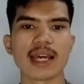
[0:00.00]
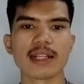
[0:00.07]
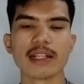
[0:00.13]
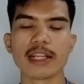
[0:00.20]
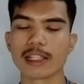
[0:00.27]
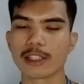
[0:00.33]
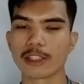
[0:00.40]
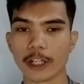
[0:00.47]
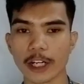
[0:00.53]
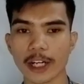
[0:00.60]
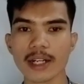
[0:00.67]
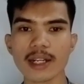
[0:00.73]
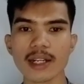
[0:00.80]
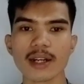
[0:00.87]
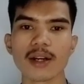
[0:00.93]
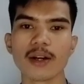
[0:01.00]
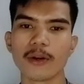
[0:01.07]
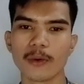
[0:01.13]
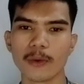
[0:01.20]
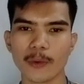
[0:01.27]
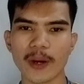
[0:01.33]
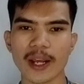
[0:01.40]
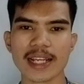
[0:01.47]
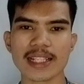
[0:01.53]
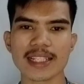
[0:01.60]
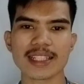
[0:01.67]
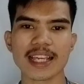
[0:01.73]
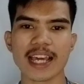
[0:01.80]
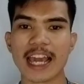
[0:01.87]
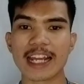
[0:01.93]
They turn, raise,